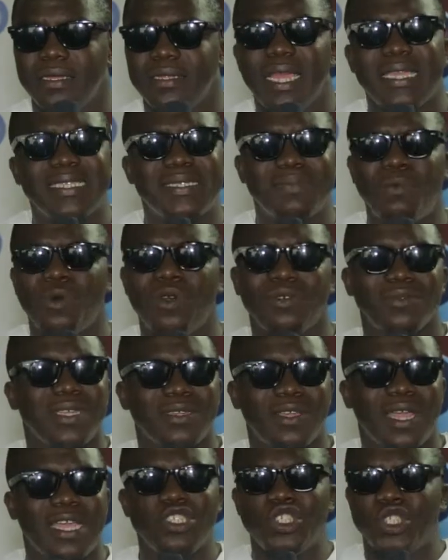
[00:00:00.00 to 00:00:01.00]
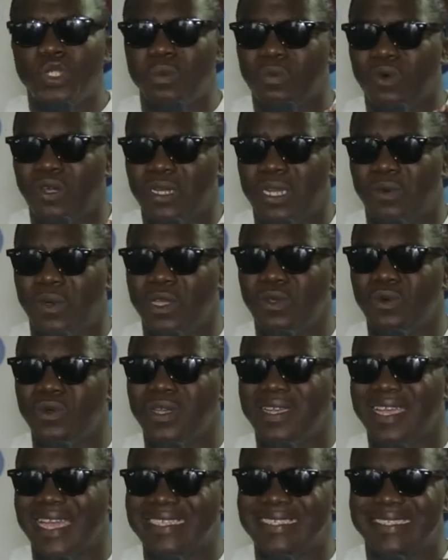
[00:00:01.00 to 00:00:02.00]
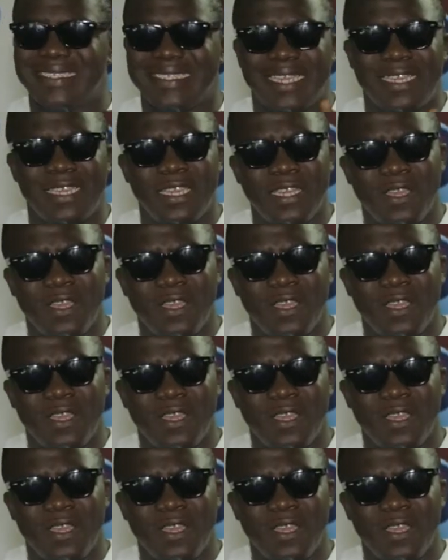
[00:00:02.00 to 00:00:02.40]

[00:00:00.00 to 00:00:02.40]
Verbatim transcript: There's more. You can't use money when we can say